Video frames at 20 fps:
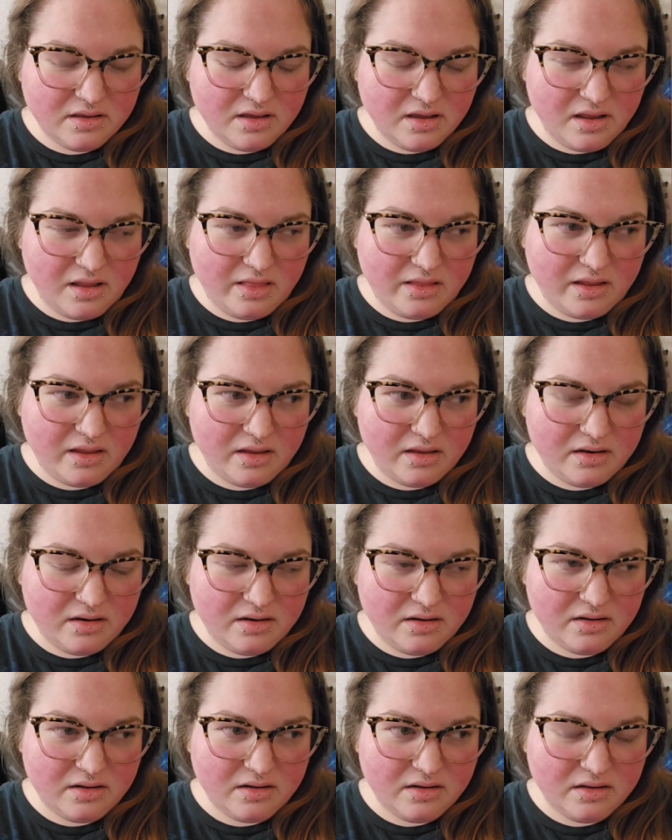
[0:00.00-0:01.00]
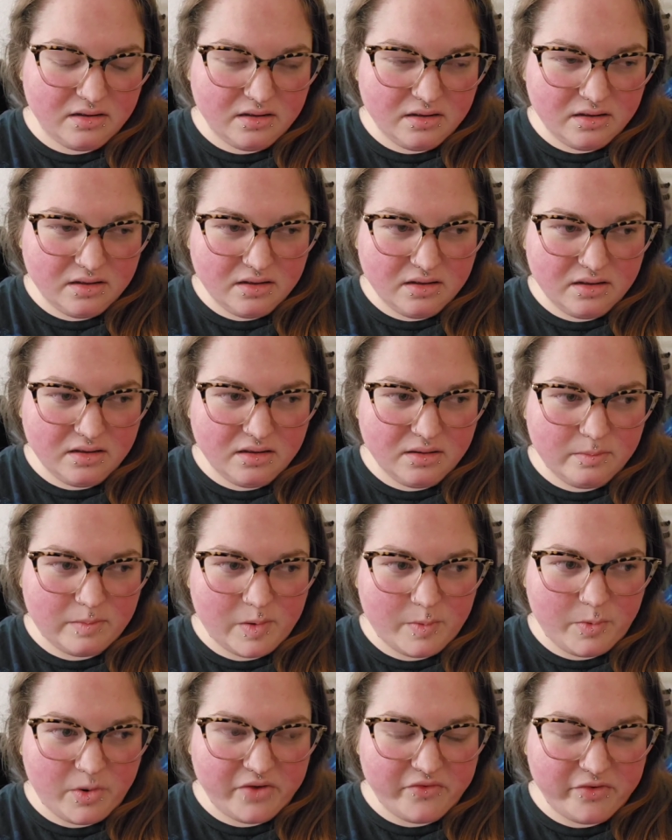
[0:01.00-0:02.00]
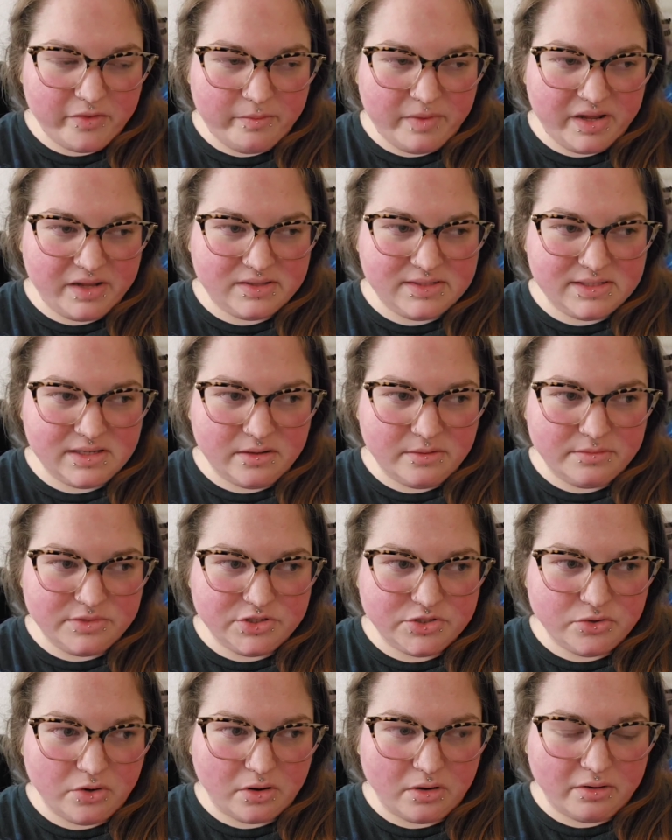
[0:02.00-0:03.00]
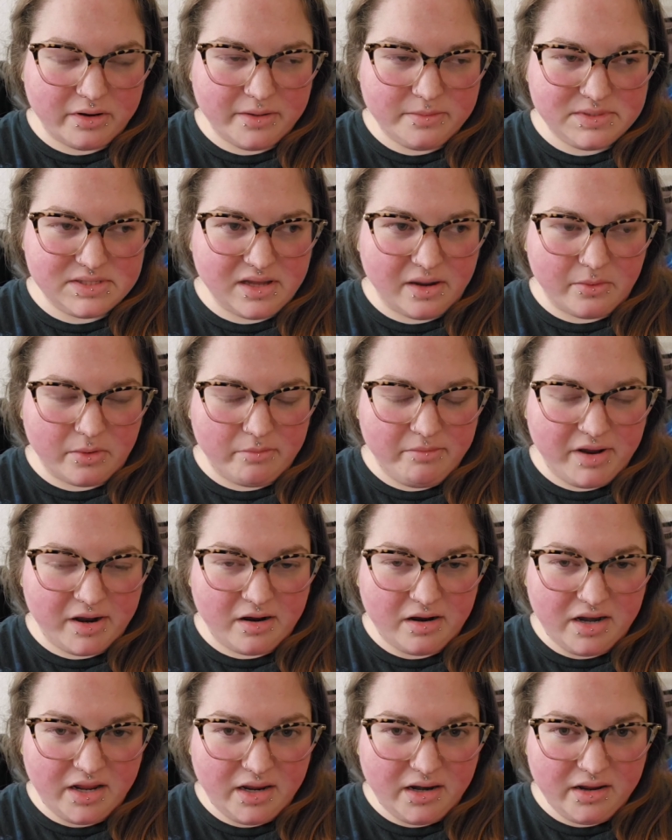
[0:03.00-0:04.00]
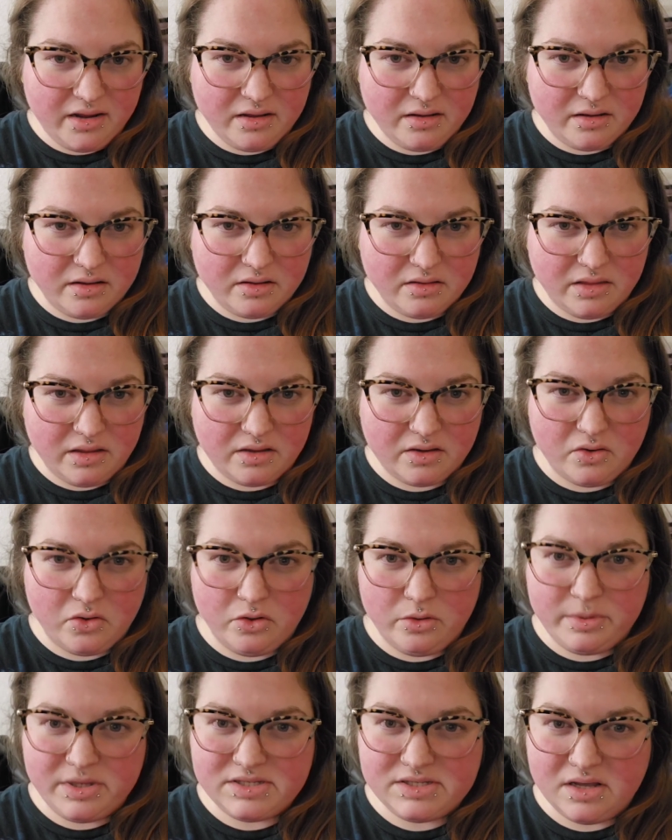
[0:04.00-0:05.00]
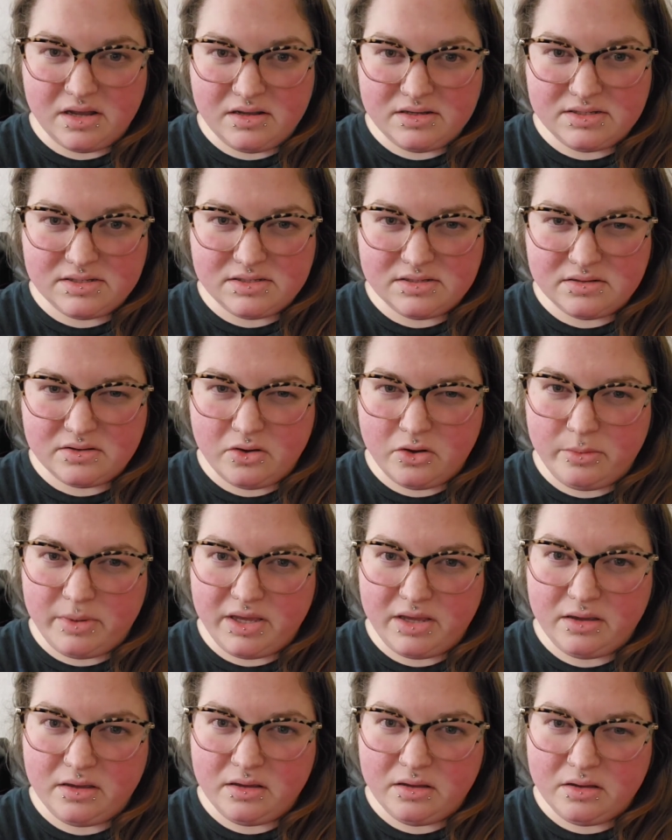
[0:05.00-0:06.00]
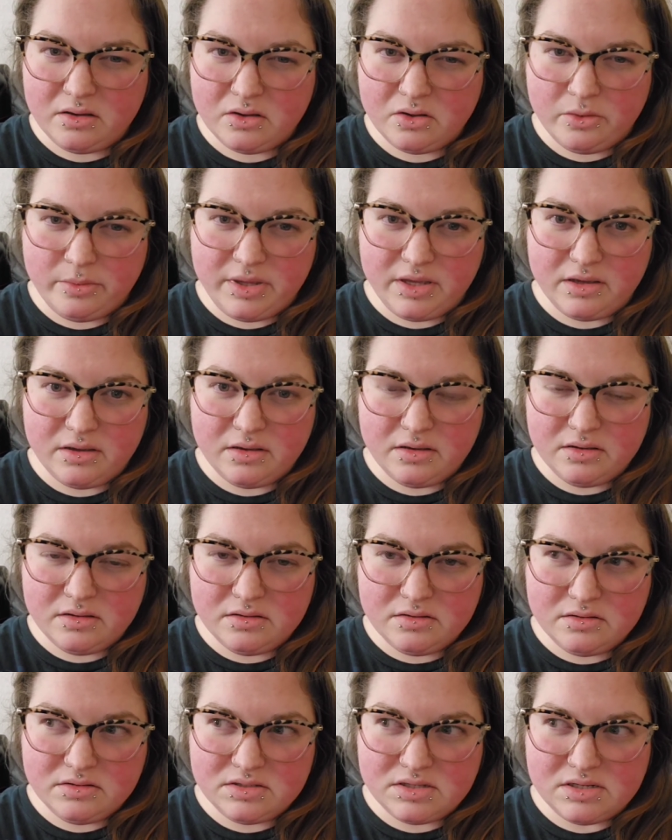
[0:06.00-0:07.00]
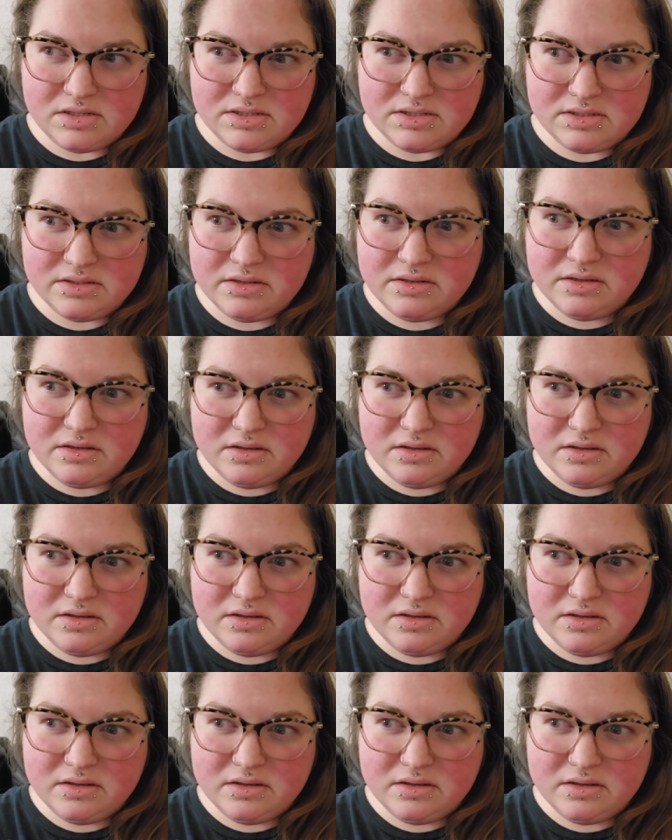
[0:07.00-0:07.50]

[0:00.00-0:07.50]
and then my boyfriend made some short ribs that were marinating in like Colby sauce, Colby sauce,